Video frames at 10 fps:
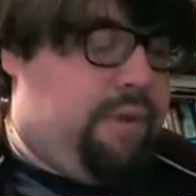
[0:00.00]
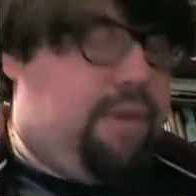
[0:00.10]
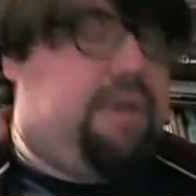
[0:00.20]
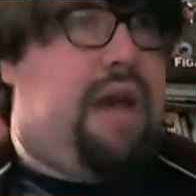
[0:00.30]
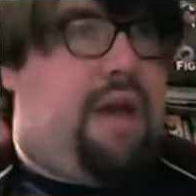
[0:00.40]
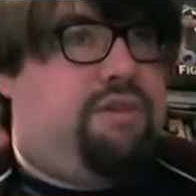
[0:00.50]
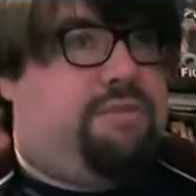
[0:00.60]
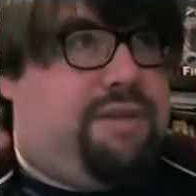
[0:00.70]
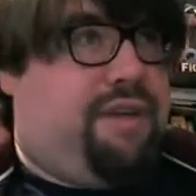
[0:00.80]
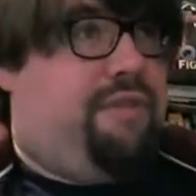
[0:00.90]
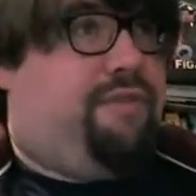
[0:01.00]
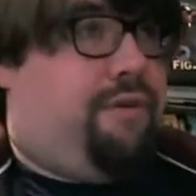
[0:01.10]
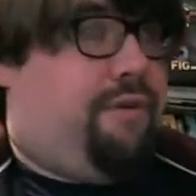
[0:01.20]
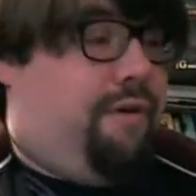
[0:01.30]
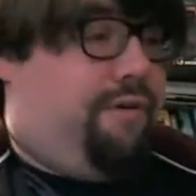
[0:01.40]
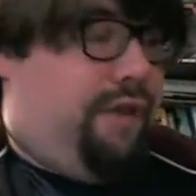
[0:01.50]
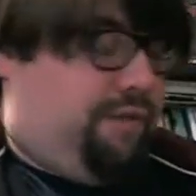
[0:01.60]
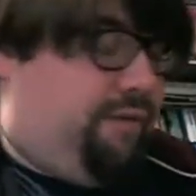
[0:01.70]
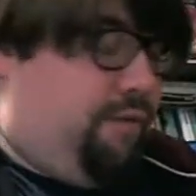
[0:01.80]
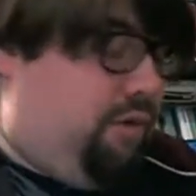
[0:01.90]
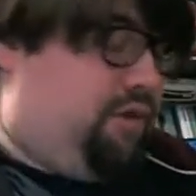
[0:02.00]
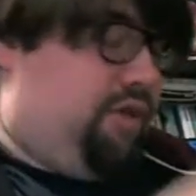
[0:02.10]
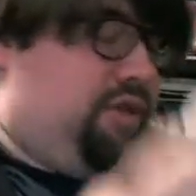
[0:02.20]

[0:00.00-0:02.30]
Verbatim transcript: Yeah, I use my teeth for a lot of things. If you watch these,